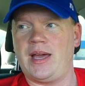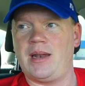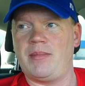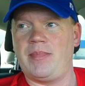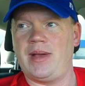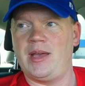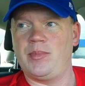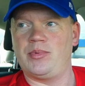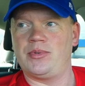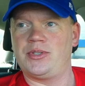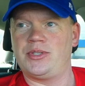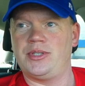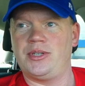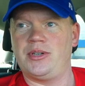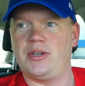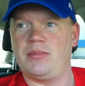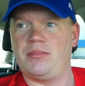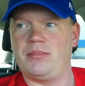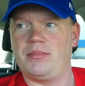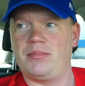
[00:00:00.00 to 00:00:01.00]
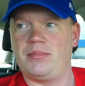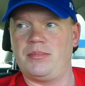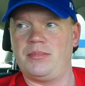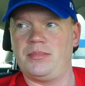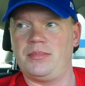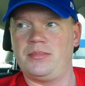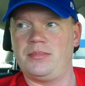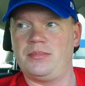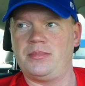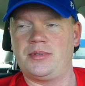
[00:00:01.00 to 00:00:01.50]
maple syrup,
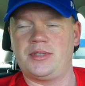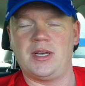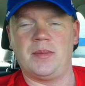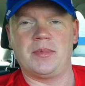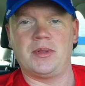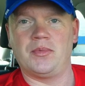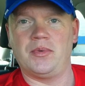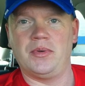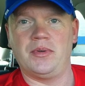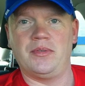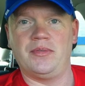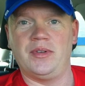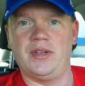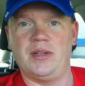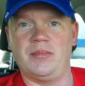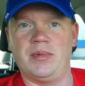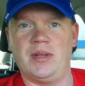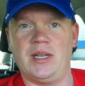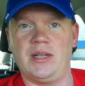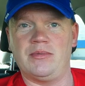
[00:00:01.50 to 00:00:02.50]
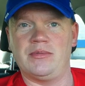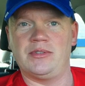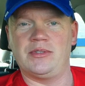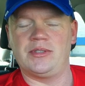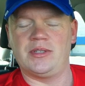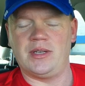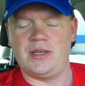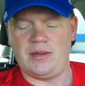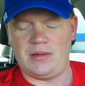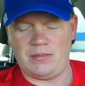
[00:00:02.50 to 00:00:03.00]
something we reviewed, but it was
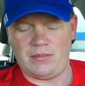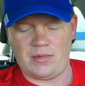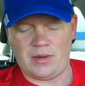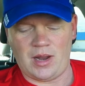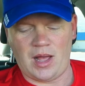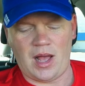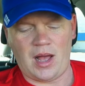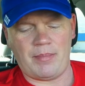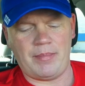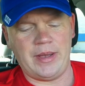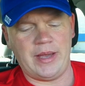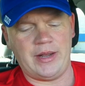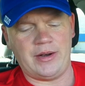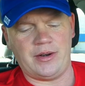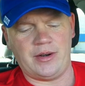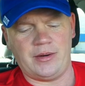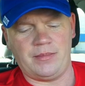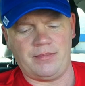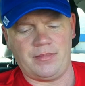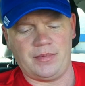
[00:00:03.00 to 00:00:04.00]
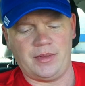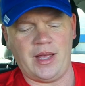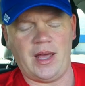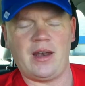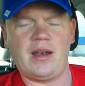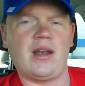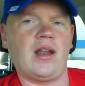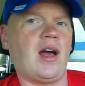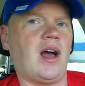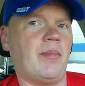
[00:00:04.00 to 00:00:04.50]
a lot better.
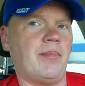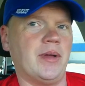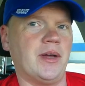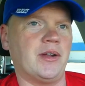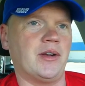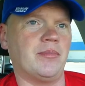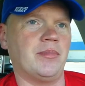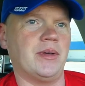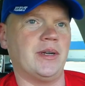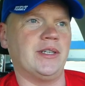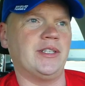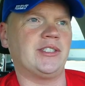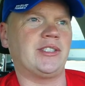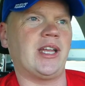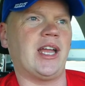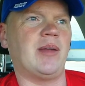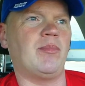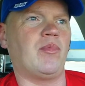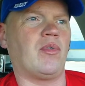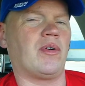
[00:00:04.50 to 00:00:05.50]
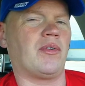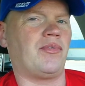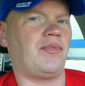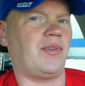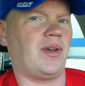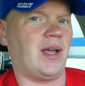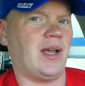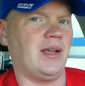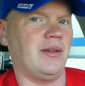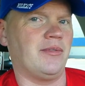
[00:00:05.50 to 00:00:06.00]
Not a lot better, but it just had more
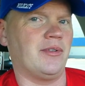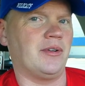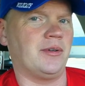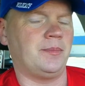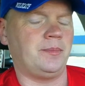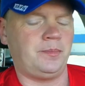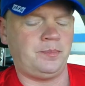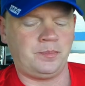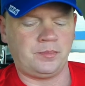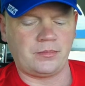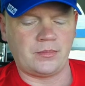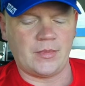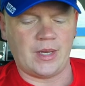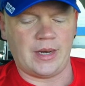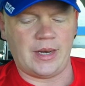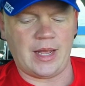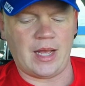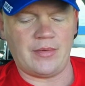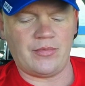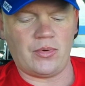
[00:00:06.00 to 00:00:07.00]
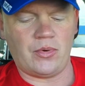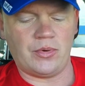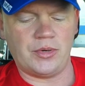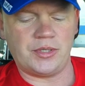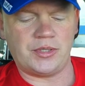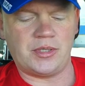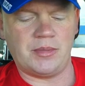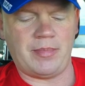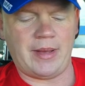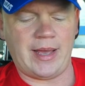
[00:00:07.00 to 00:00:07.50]
flavor. Now, of
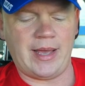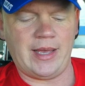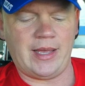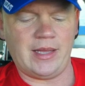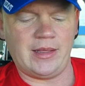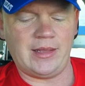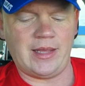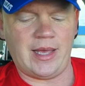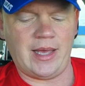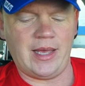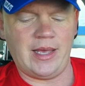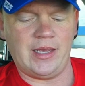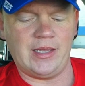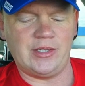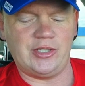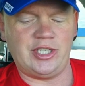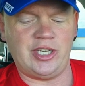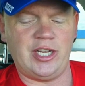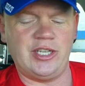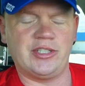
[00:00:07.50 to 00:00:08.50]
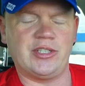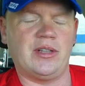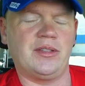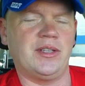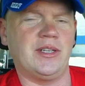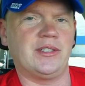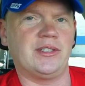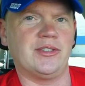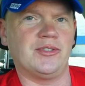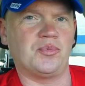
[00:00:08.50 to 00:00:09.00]
course, the bacon, the egg, and cheese on
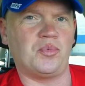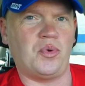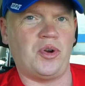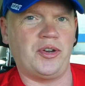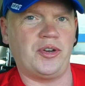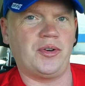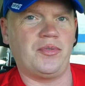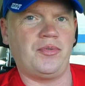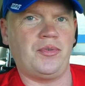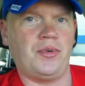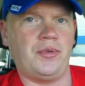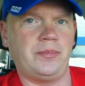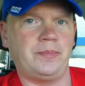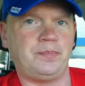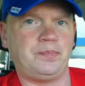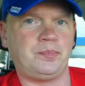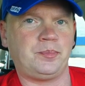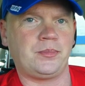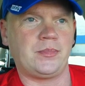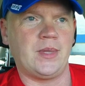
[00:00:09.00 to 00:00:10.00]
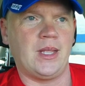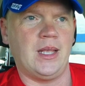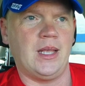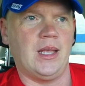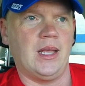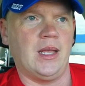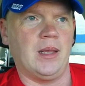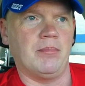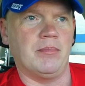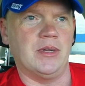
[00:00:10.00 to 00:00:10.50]
this is wonderful,
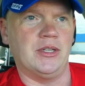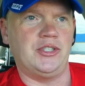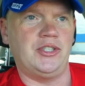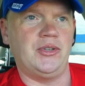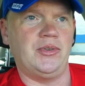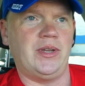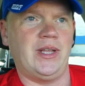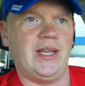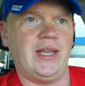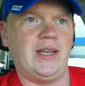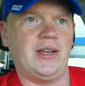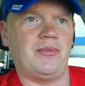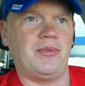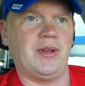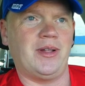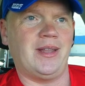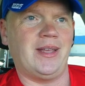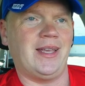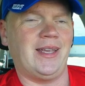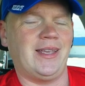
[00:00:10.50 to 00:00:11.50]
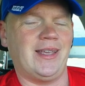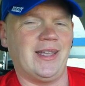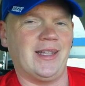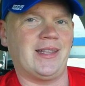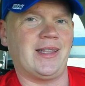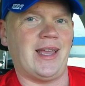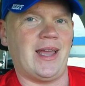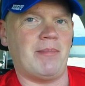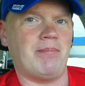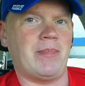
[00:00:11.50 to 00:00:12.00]
but you need to really
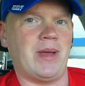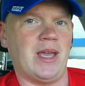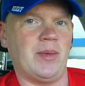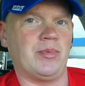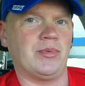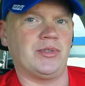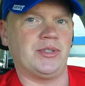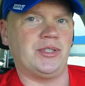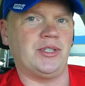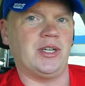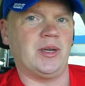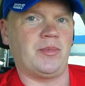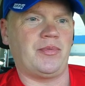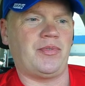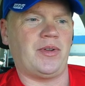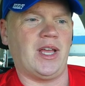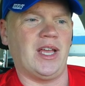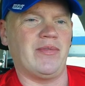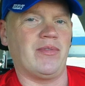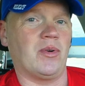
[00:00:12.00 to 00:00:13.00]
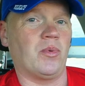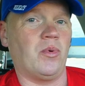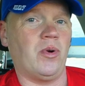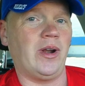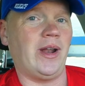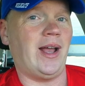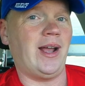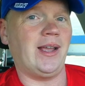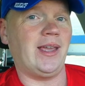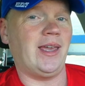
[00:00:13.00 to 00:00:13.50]
get that maple syrup flavor. We're
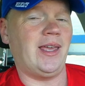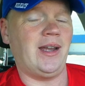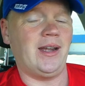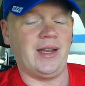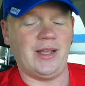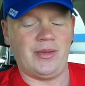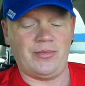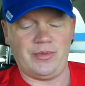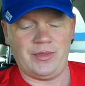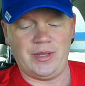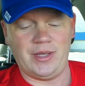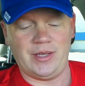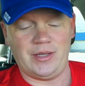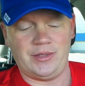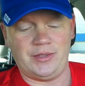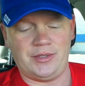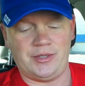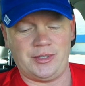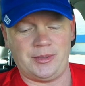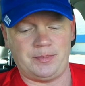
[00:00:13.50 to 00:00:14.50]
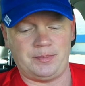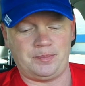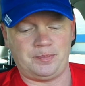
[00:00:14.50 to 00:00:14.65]
not getting it with this.